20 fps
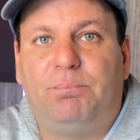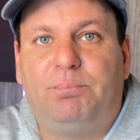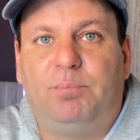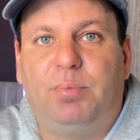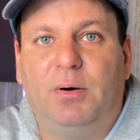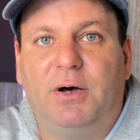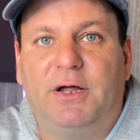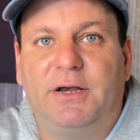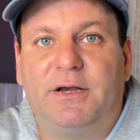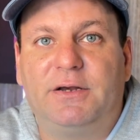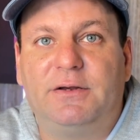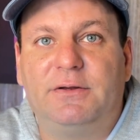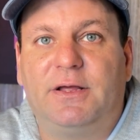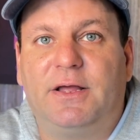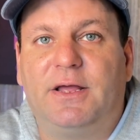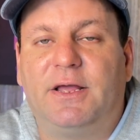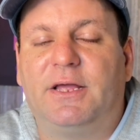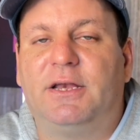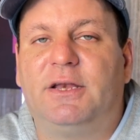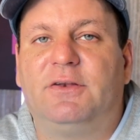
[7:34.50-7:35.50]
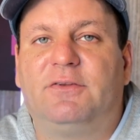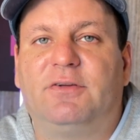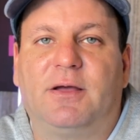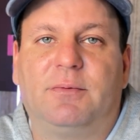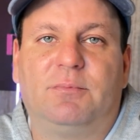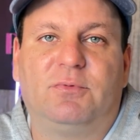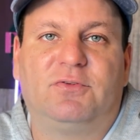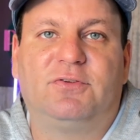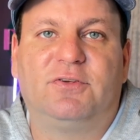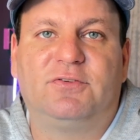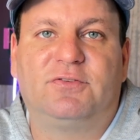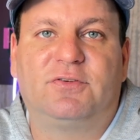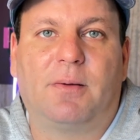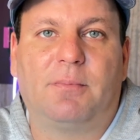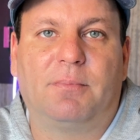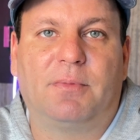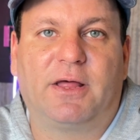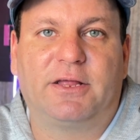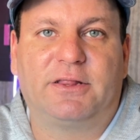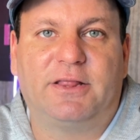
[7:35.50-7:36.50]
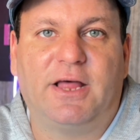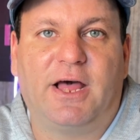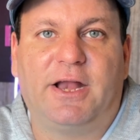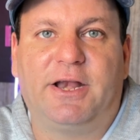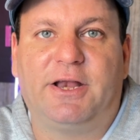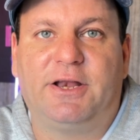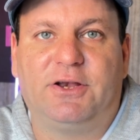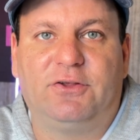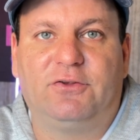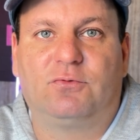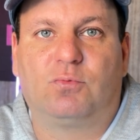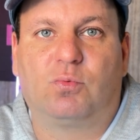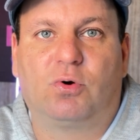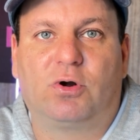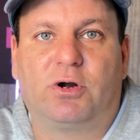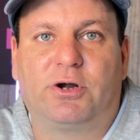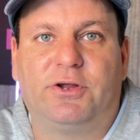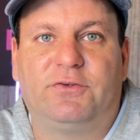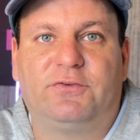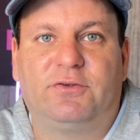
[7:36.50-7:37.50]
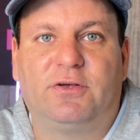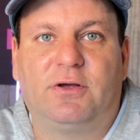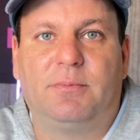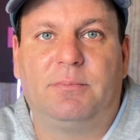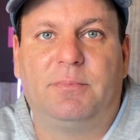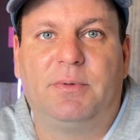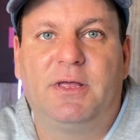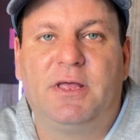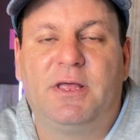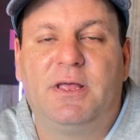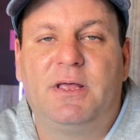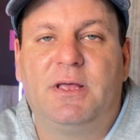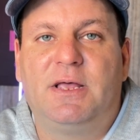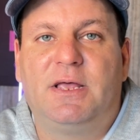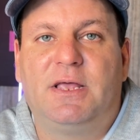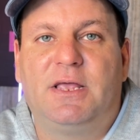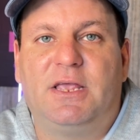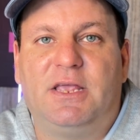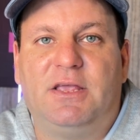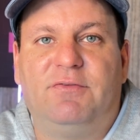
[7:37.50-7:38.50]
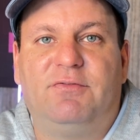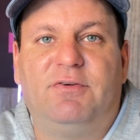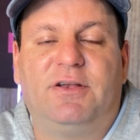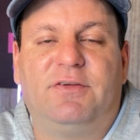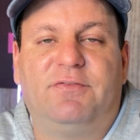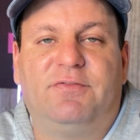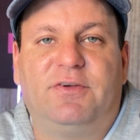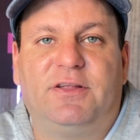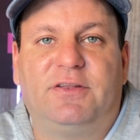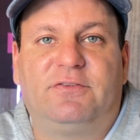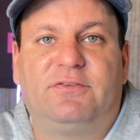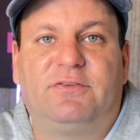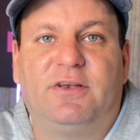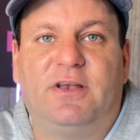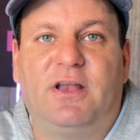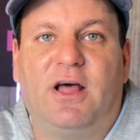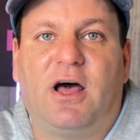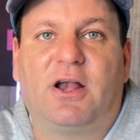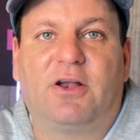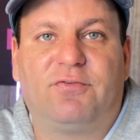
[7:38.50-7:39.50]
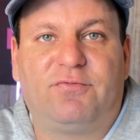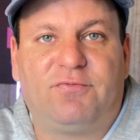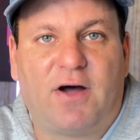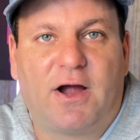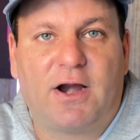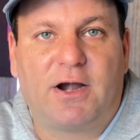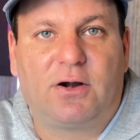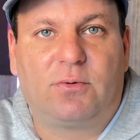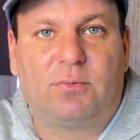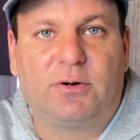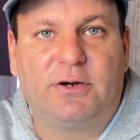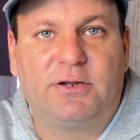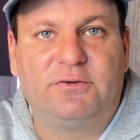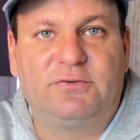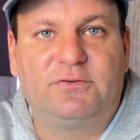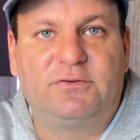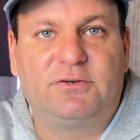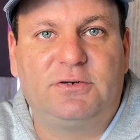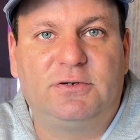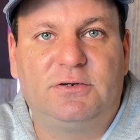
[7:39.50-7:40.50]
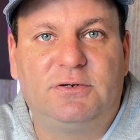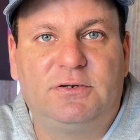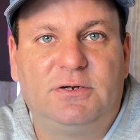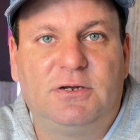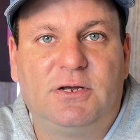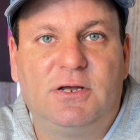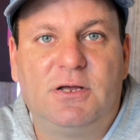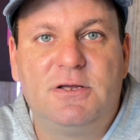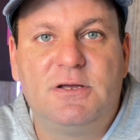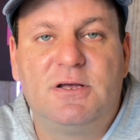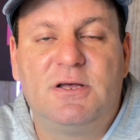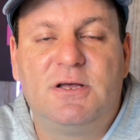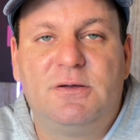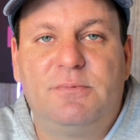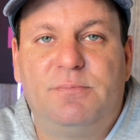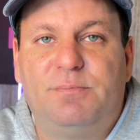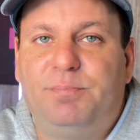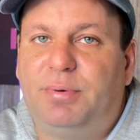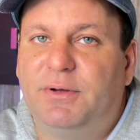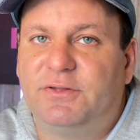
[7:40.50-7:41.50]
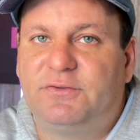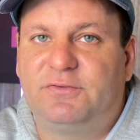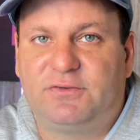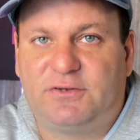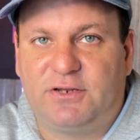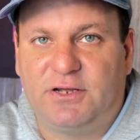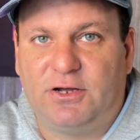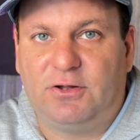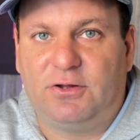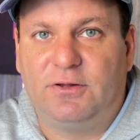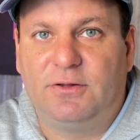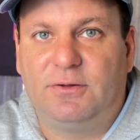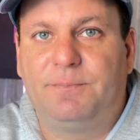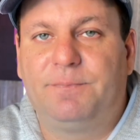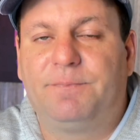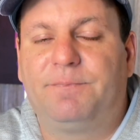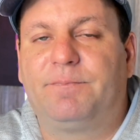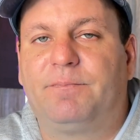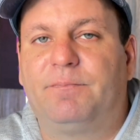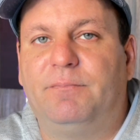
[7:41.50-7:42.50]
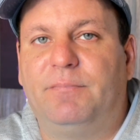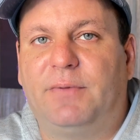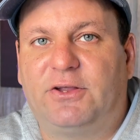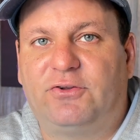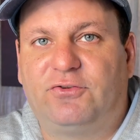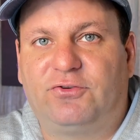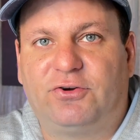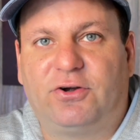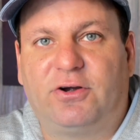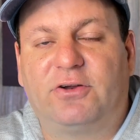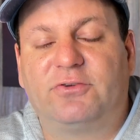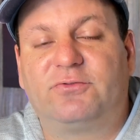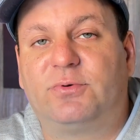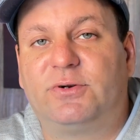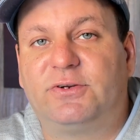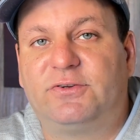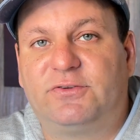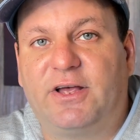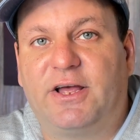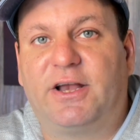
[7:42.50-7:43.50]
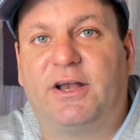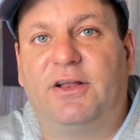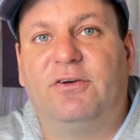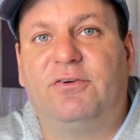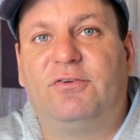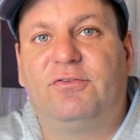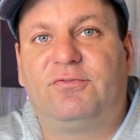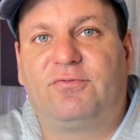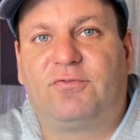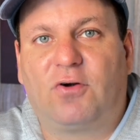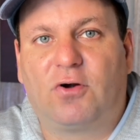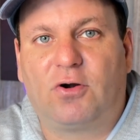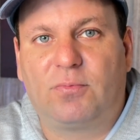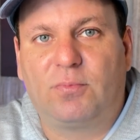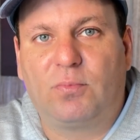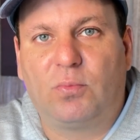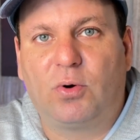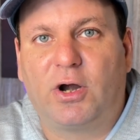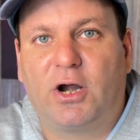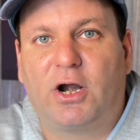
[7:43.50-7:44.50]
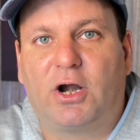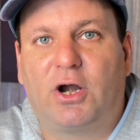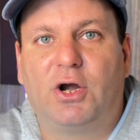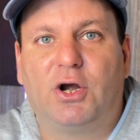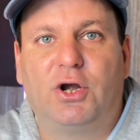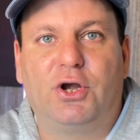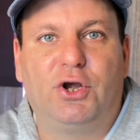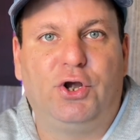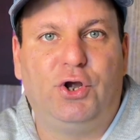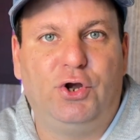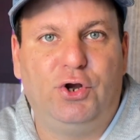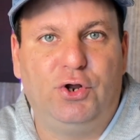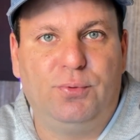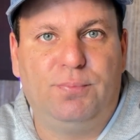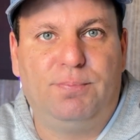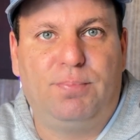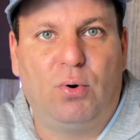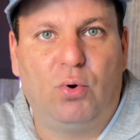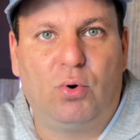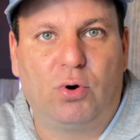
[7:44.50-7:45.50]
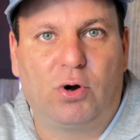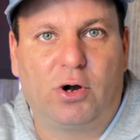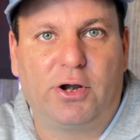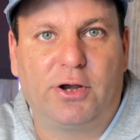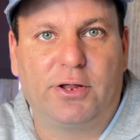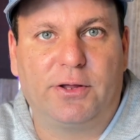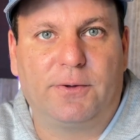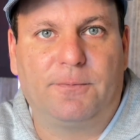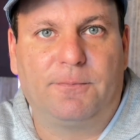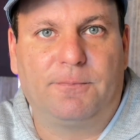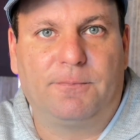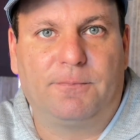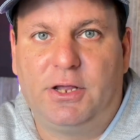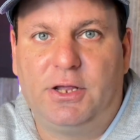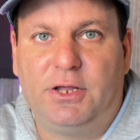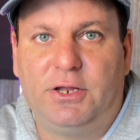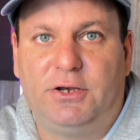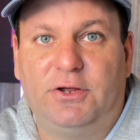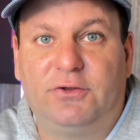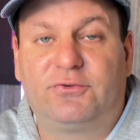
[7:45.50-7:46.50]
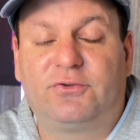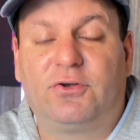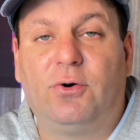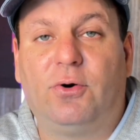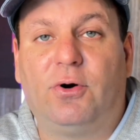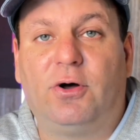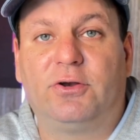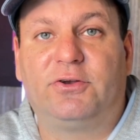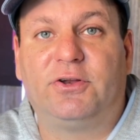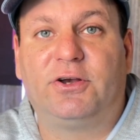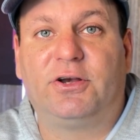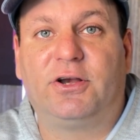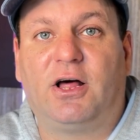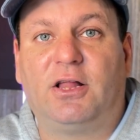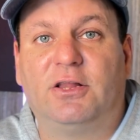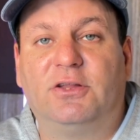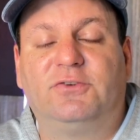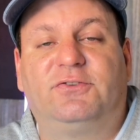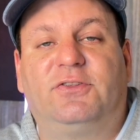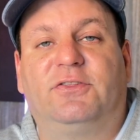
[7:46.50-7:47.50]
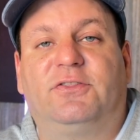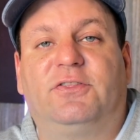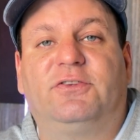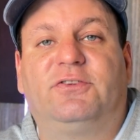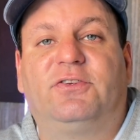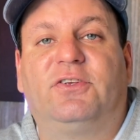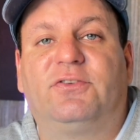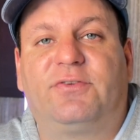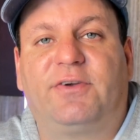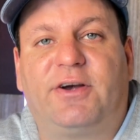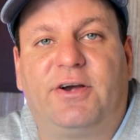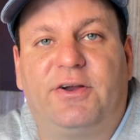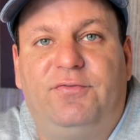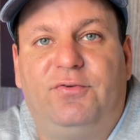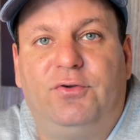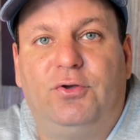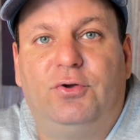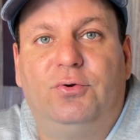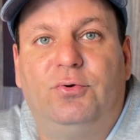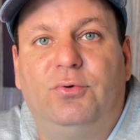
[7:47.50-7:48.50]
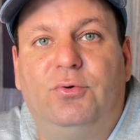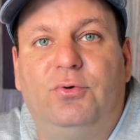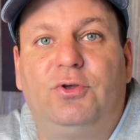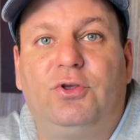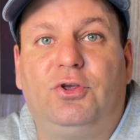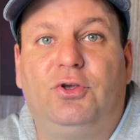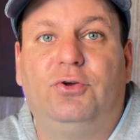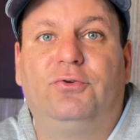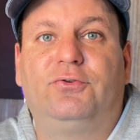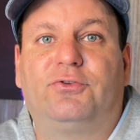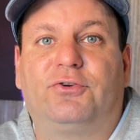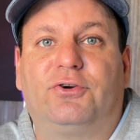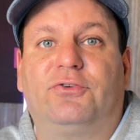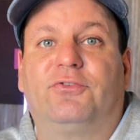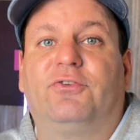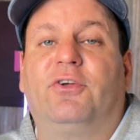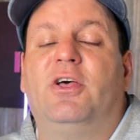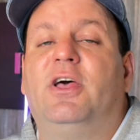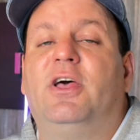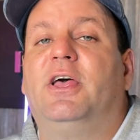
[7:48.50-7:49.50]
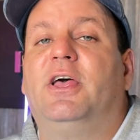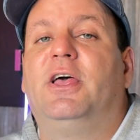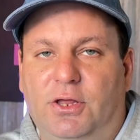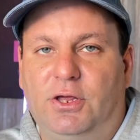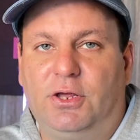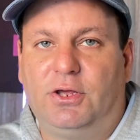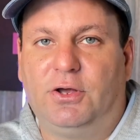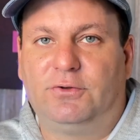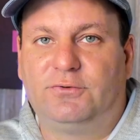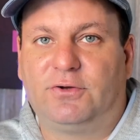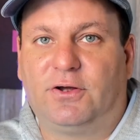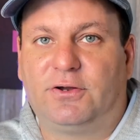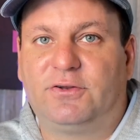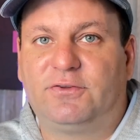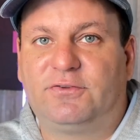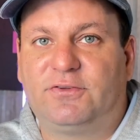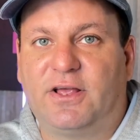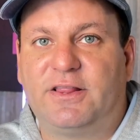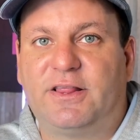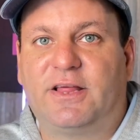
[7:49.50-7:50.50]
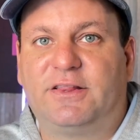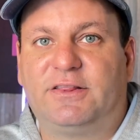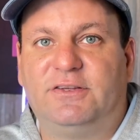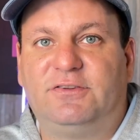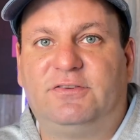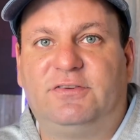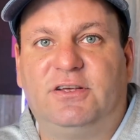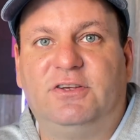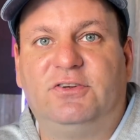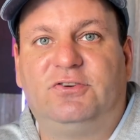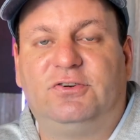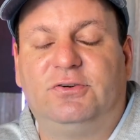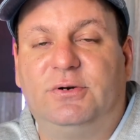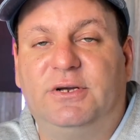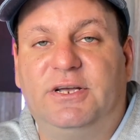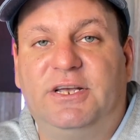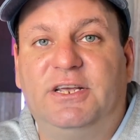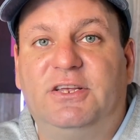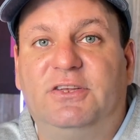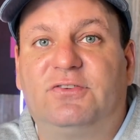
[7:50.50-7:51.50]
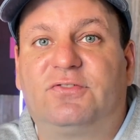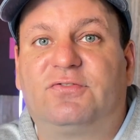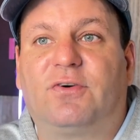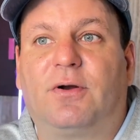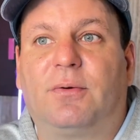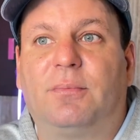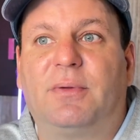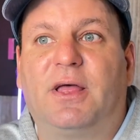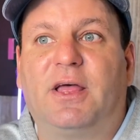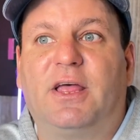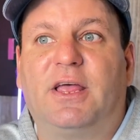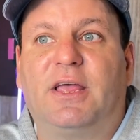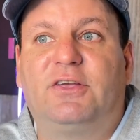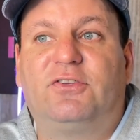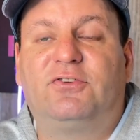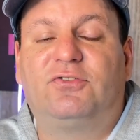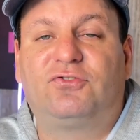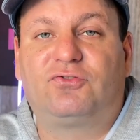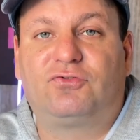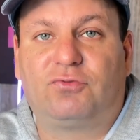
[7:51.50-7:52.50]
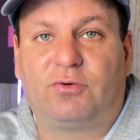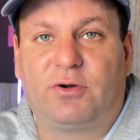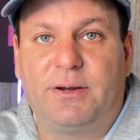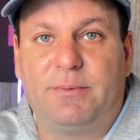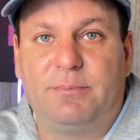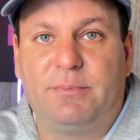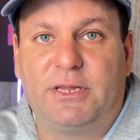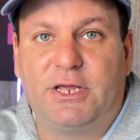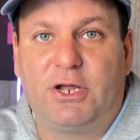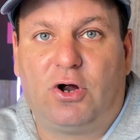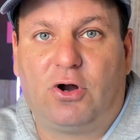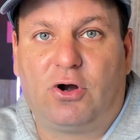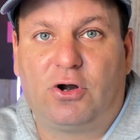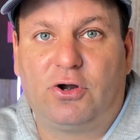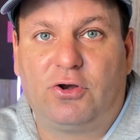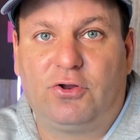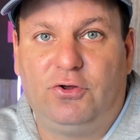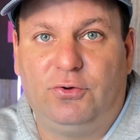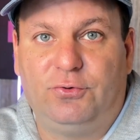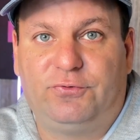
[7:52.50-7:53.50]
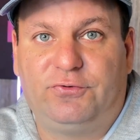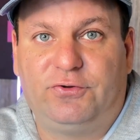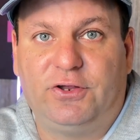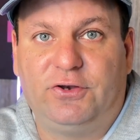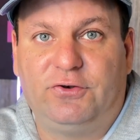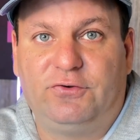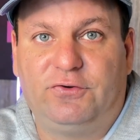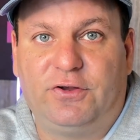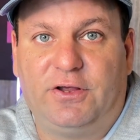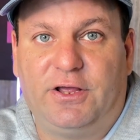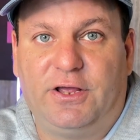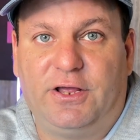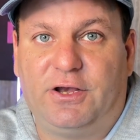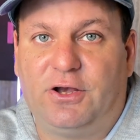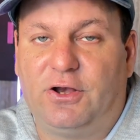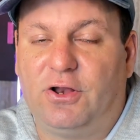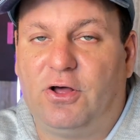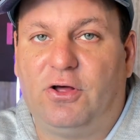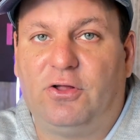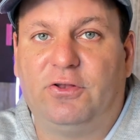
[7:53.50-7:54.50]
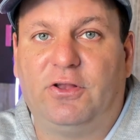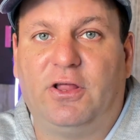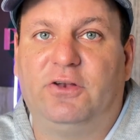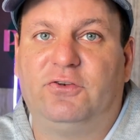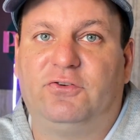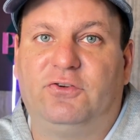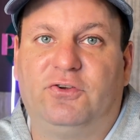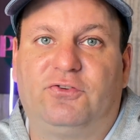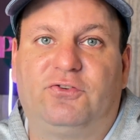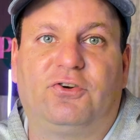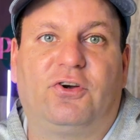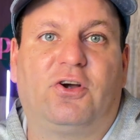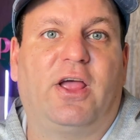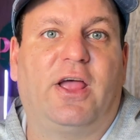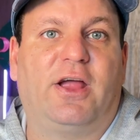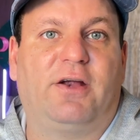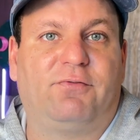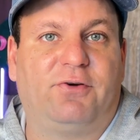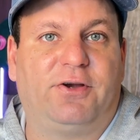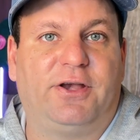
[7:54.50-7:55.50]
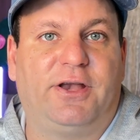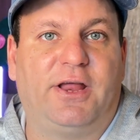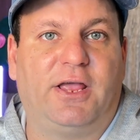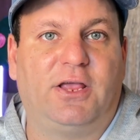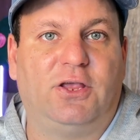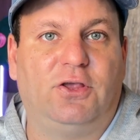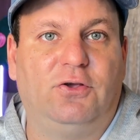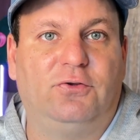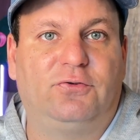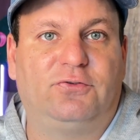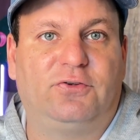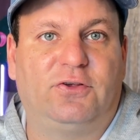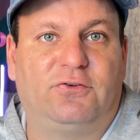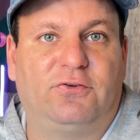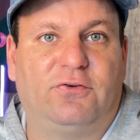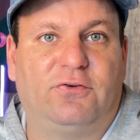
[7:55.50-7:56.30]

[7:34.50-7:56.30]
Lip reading: but anytime you see something like that, it is worrisome, even if it's not a fire risk. But still, make sure, as we said, firmware, new board. He does go on to acknowledge that this is very few users. He goes on to say that this issue is from extremely hard usage and not just your everyday usage